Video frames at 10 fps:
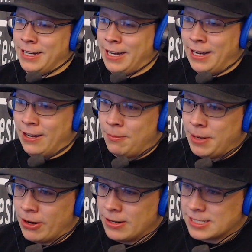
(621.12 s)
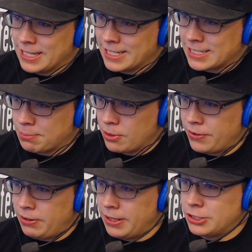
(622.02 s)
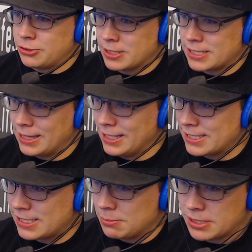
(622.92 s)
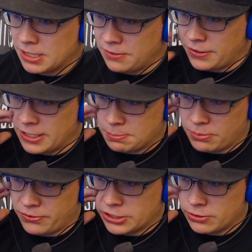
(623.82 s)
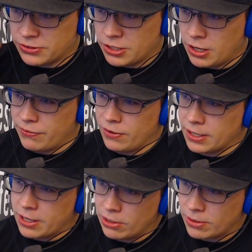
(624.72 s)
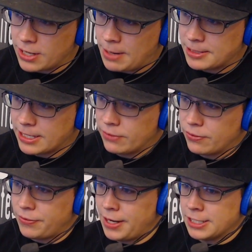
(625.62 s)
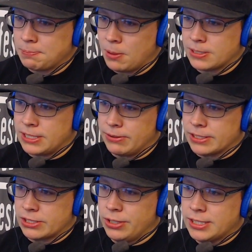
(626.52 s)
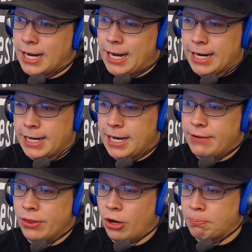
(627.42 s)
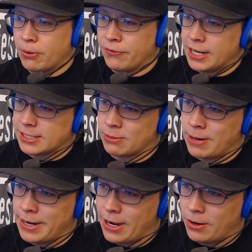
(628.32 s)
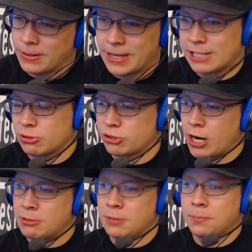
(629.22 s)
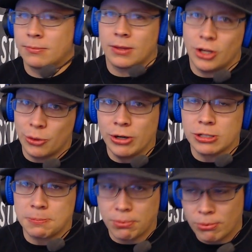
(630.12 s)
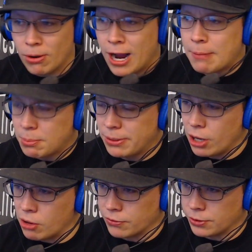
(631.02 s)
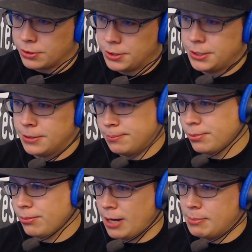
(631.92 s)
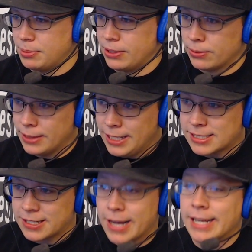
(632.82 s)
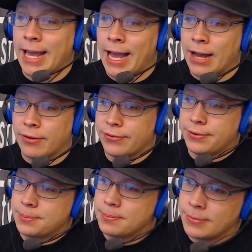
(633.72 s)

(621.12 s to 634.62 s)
Oh, man. On his LinkedIn profile, Hendrix lists himself as professional photographer and color commentator for Vans Park Series. So this guy, even though proven innocent right now, case was dropped, career's probably over. Probably, or at least cut in half.